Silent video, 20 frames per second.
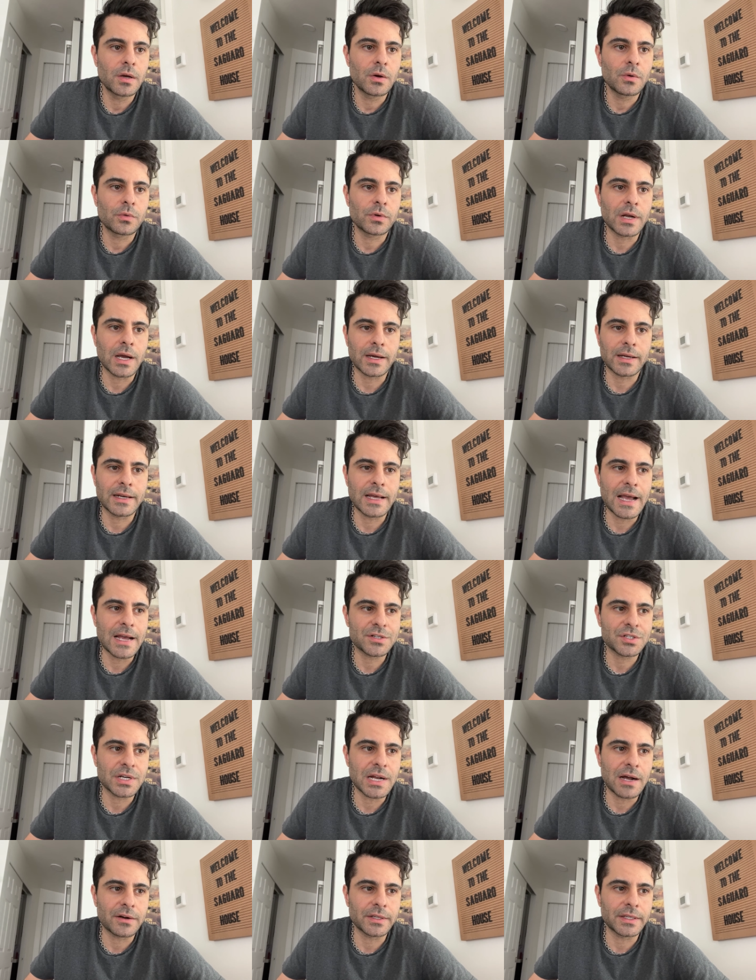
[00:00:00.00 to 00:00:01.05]
we're not going to hash
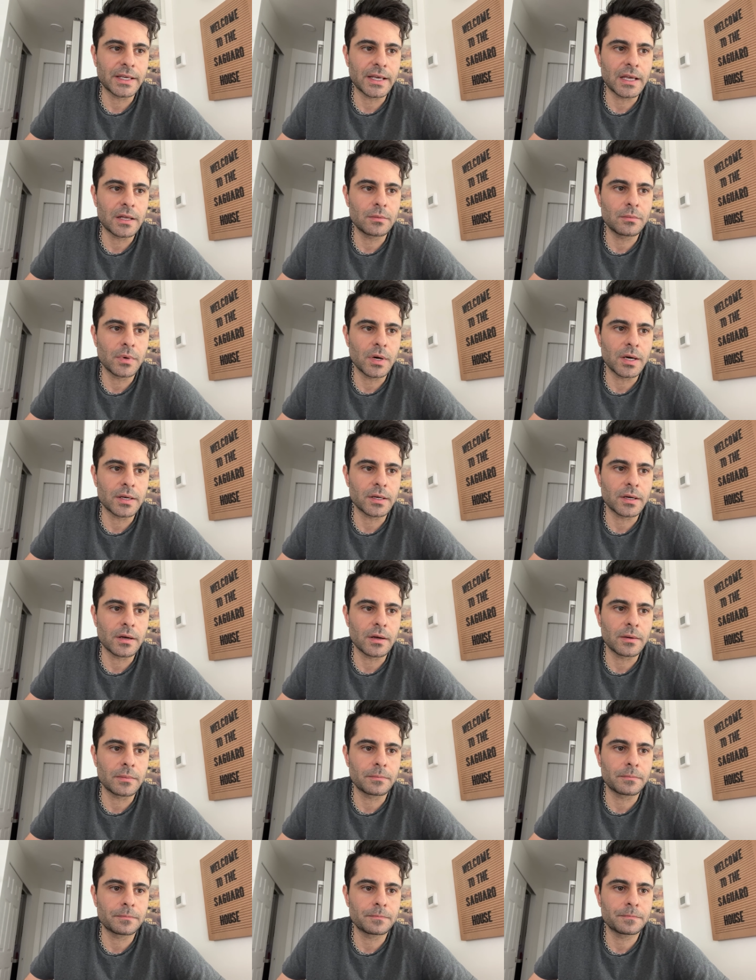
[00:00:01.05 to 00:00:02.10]
it out again, but
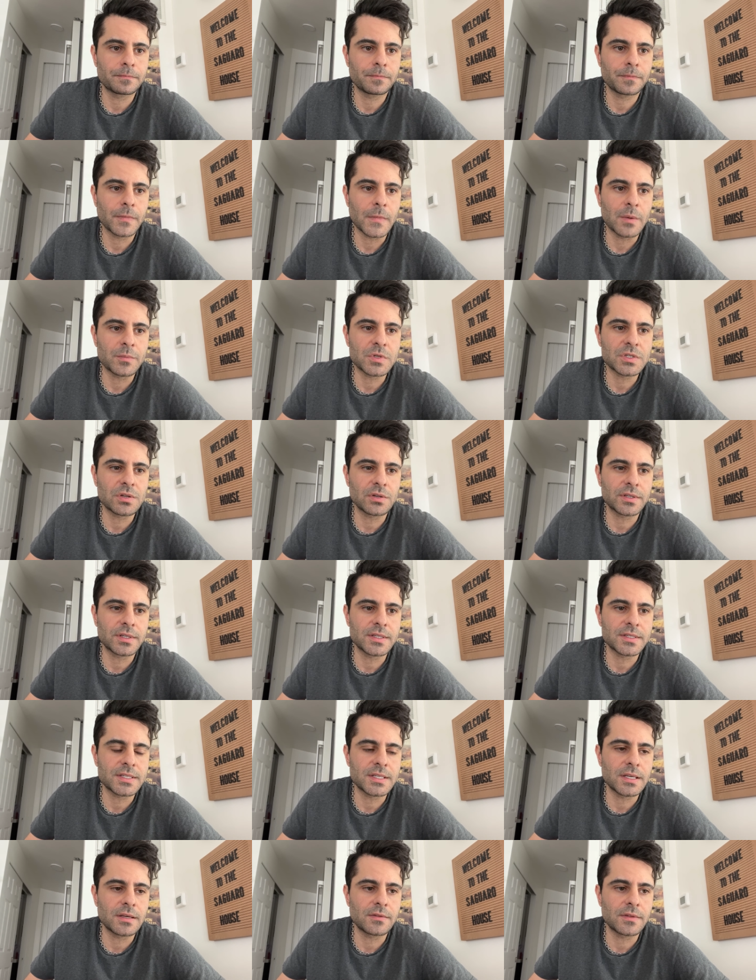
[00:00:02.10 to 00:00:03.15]
um, I'm just looking to
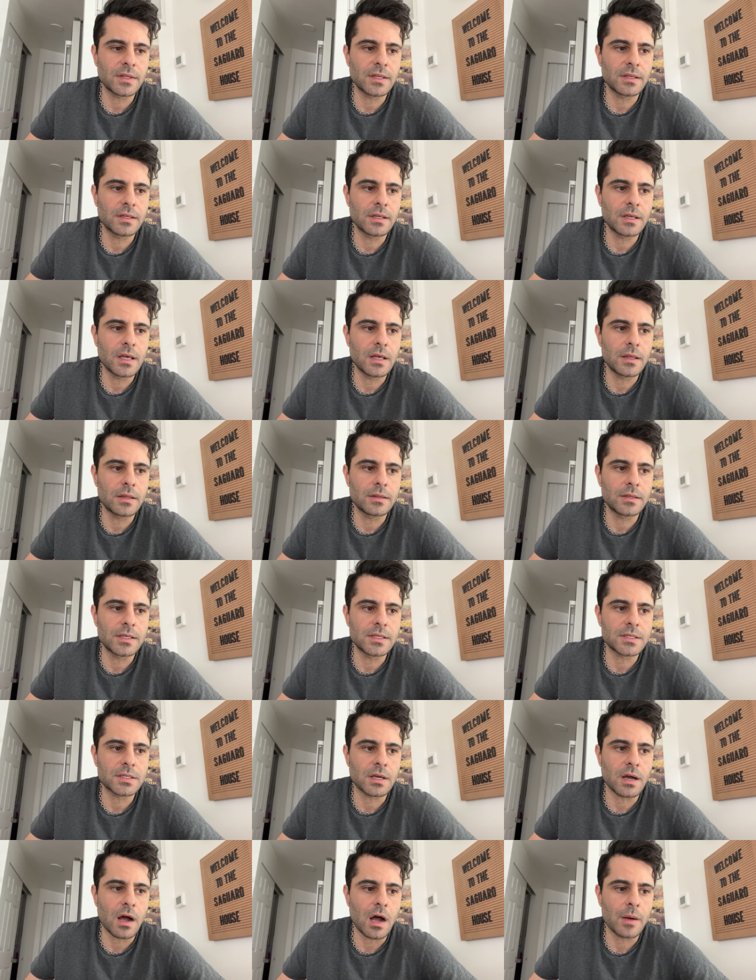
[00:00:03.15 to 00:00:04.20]
see these
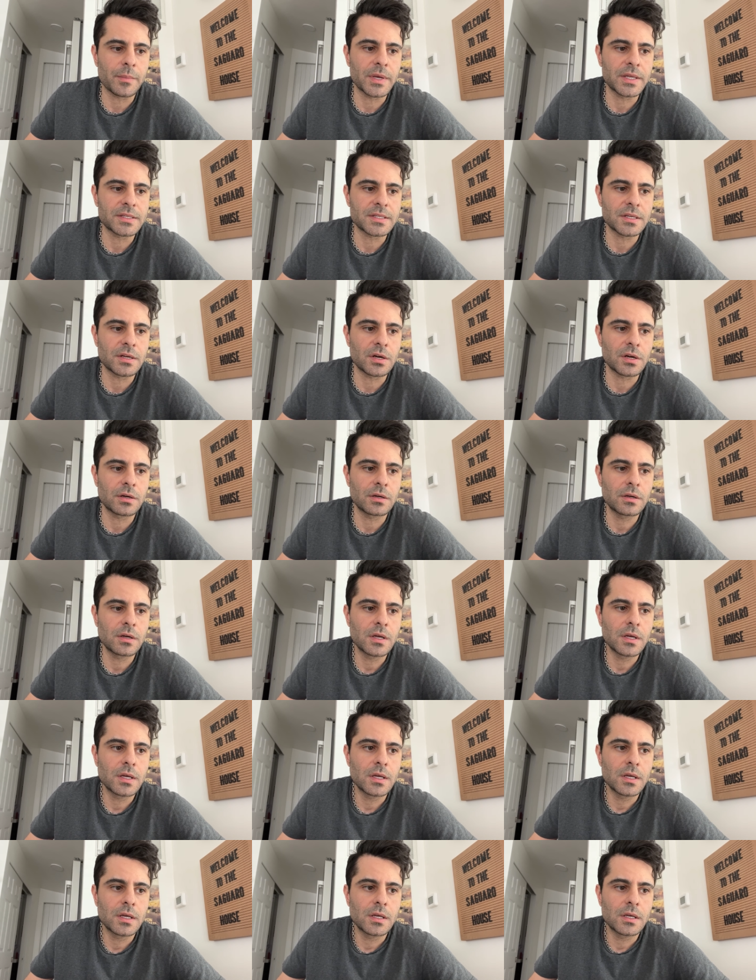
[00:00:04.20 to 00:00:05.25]
comments here.
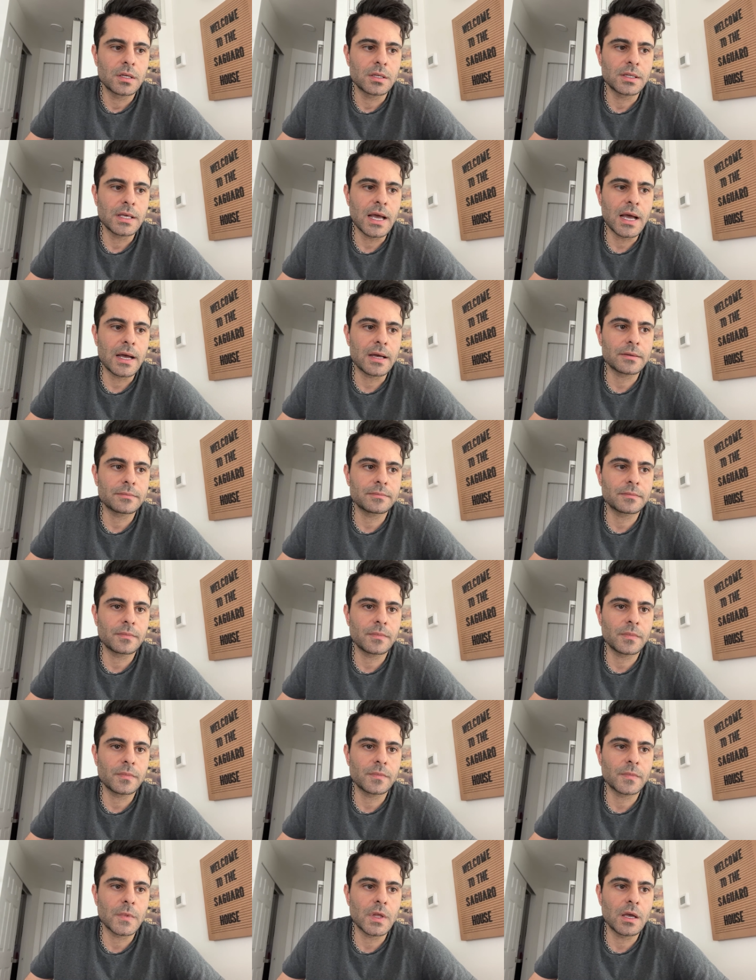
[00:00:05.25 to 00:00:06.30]
Yeah,
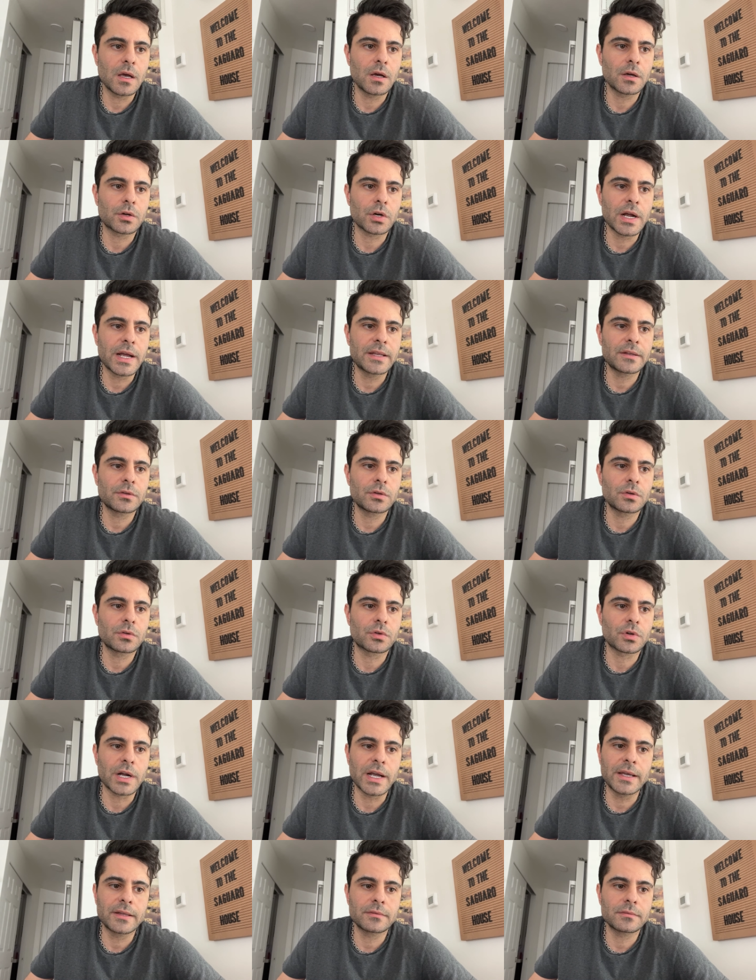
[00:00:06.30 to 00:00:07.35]
a great,
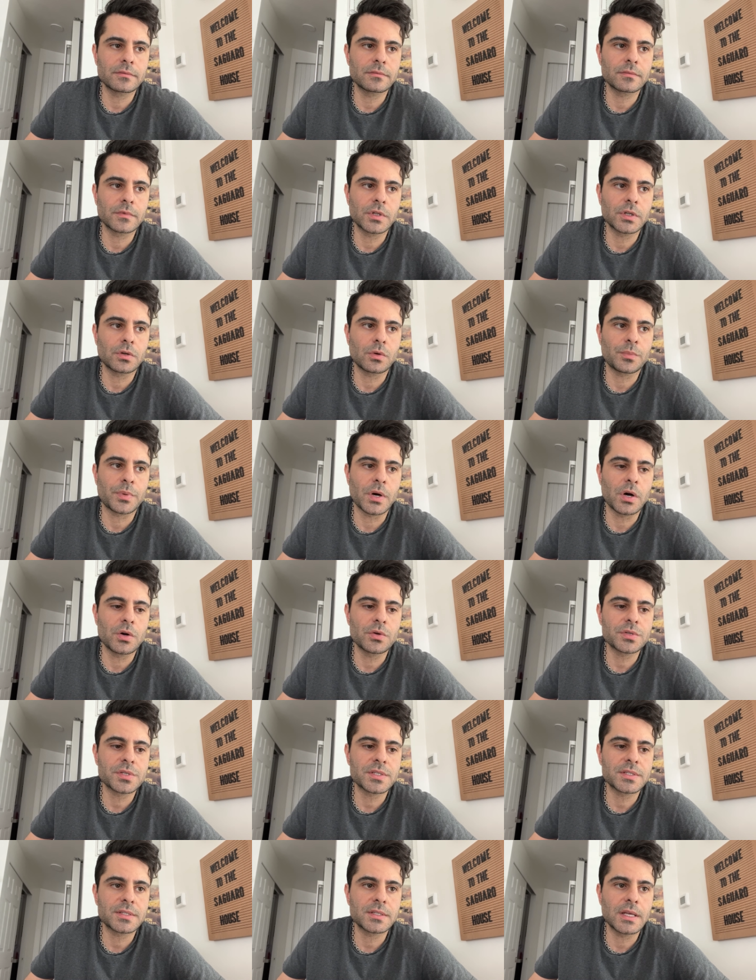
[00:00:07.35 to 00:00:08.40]
great little
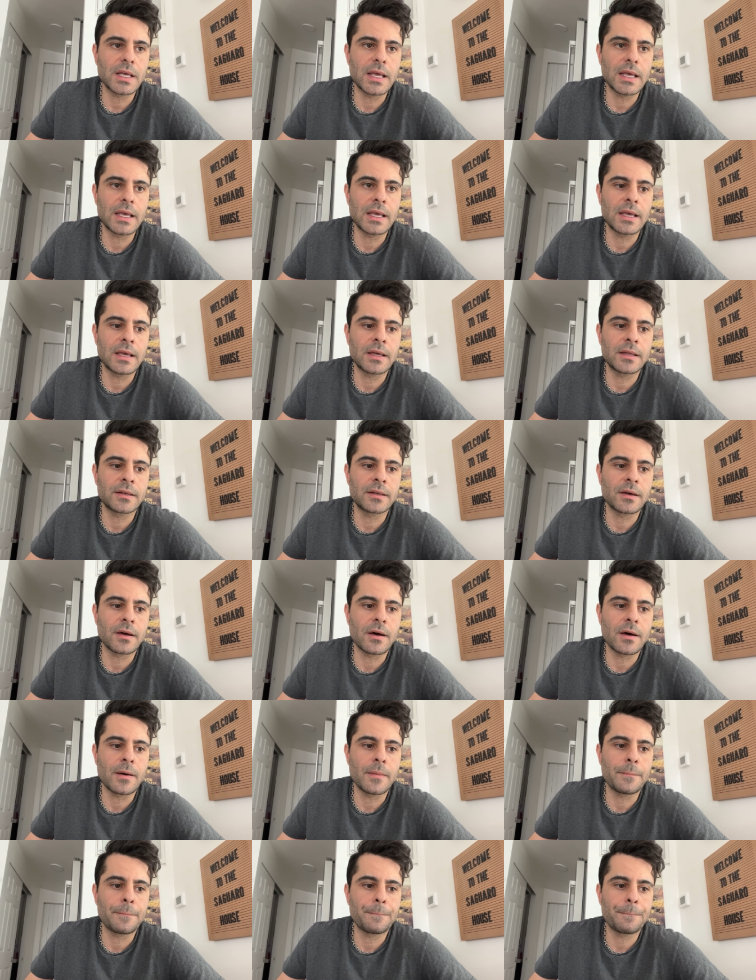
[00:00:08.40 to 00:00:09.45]
post. And
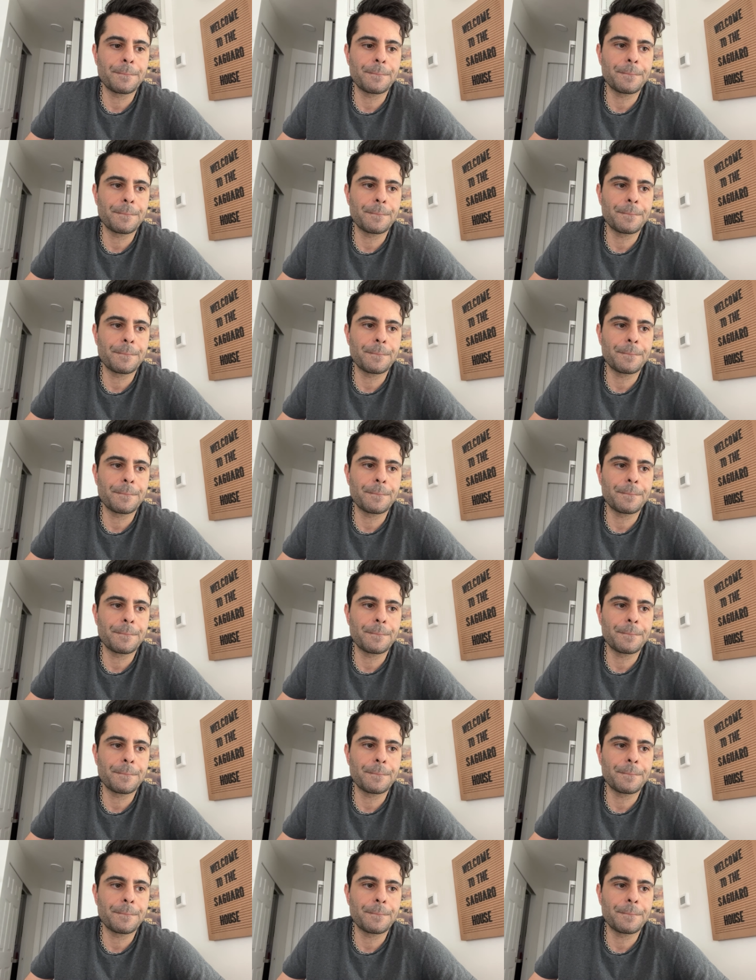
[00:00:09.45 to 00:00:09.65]
um,